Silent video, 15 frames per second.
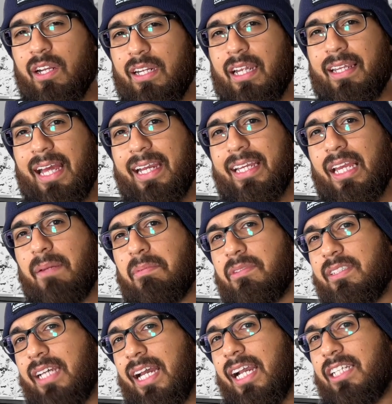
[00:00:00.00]
And that cable
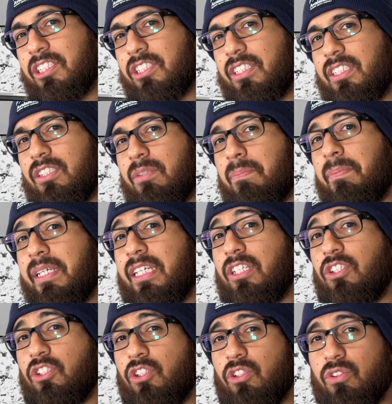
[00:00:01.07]
is actually to be
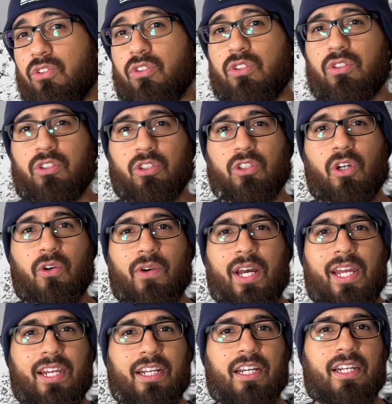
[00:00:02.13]
used to go
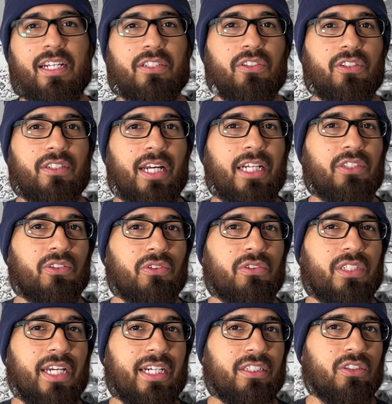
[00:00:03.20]
ahead and connect your Nitro
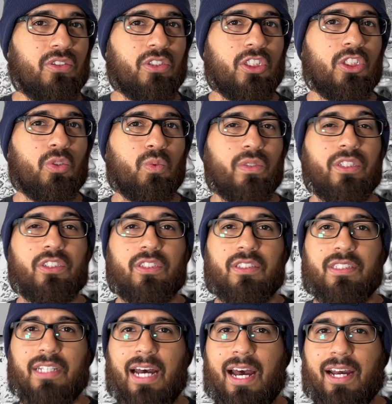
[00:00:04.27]
Deck to the Switch
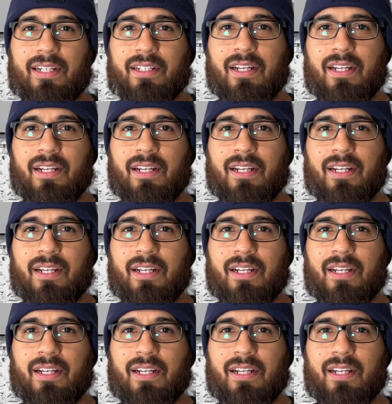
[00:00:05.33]
dock.